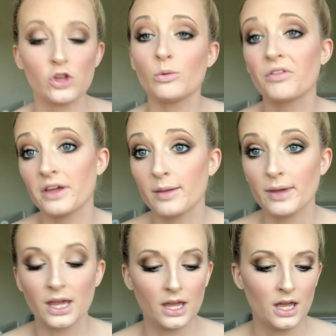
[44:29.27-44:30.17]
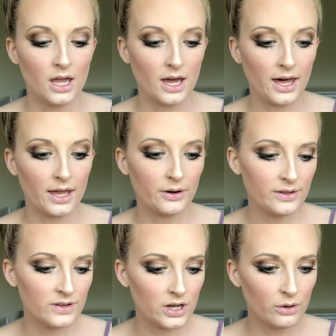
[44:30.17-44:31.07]
You will thank me. I don't
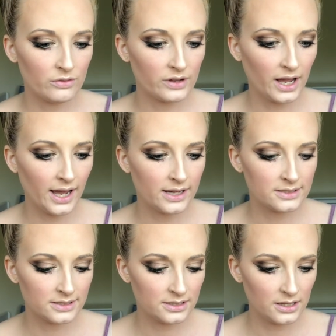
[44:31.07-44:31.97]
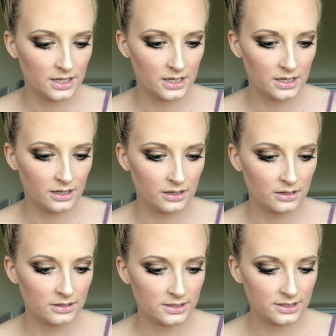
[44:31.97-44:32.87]
even know if it has
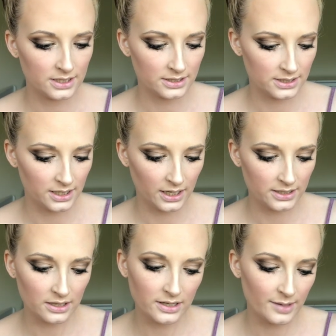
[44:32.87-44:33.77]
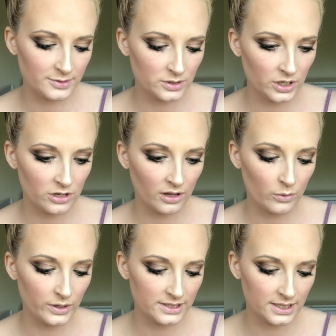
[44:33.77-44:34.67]
the scents in it, because a lot of times they'll tell you like
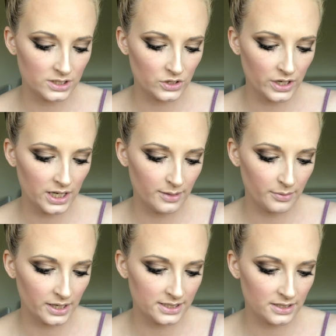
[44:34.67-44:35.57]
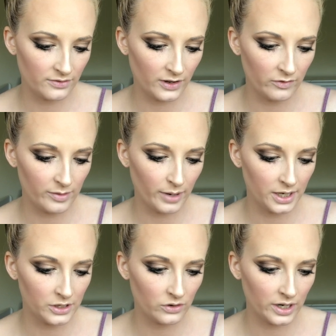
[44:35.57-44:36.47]
what scents are in it, but it's the Velvet
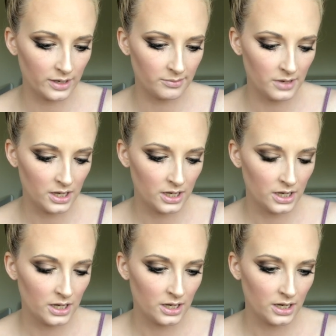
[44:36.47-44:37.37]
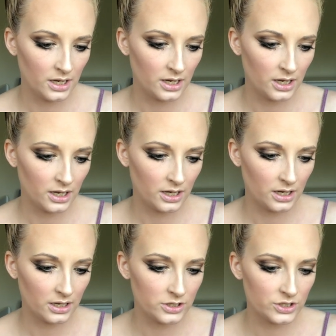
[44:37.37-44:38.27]
Body Cream.
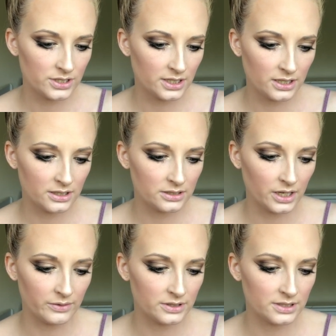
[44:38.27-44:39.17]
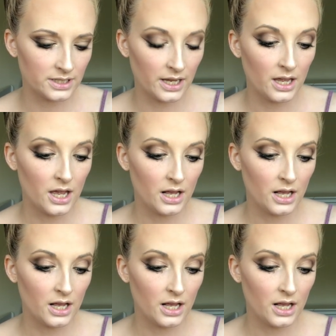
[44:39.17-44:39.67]
It just says, no, it doesn't say.